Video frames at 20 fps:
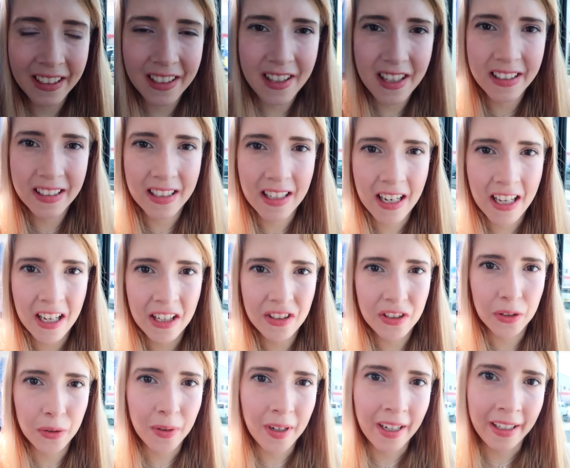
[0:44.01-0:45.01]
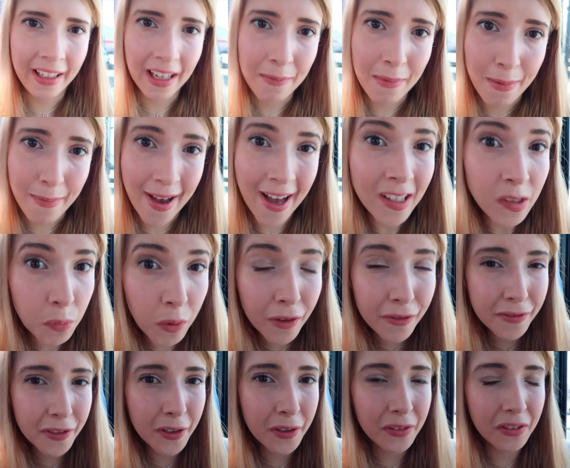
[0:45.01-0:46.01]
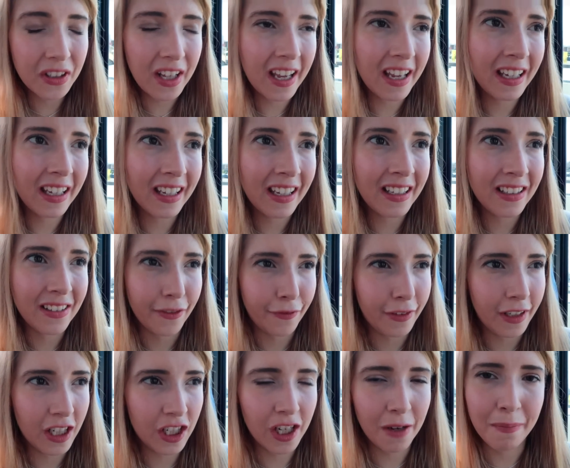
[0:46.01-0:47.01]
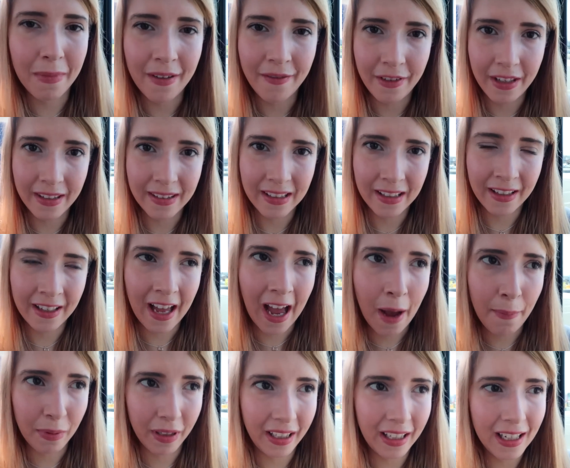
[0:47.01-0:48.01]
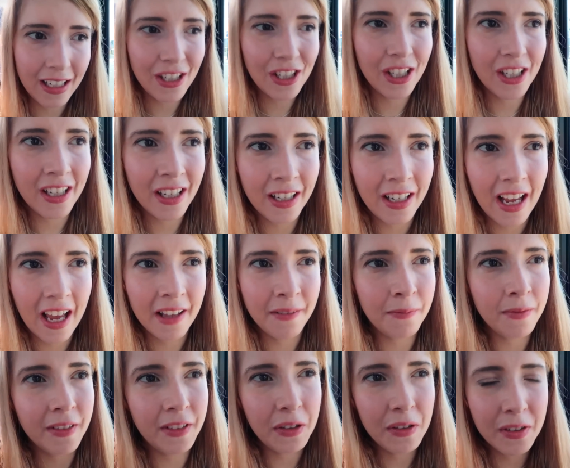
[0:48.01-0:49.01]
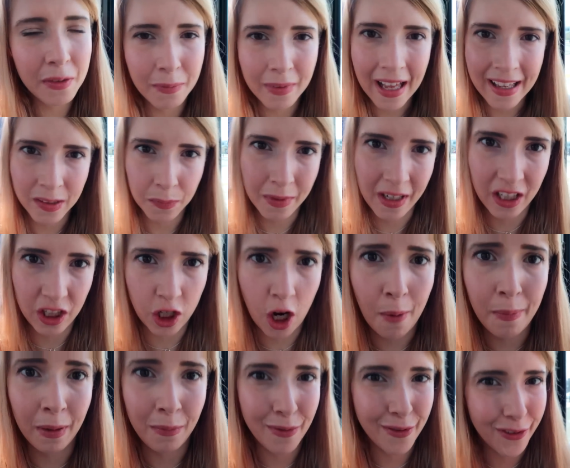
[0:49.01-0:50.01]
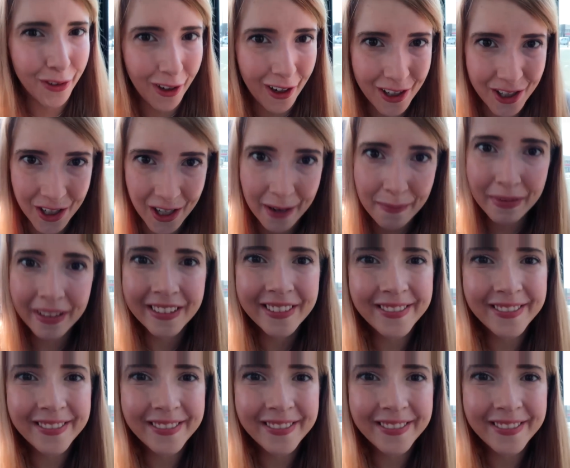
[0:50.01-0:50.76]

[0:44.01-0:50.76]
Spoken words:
into the city to get my passport photos taken, to finish up my visa application, and do some last minute shopping before our trip.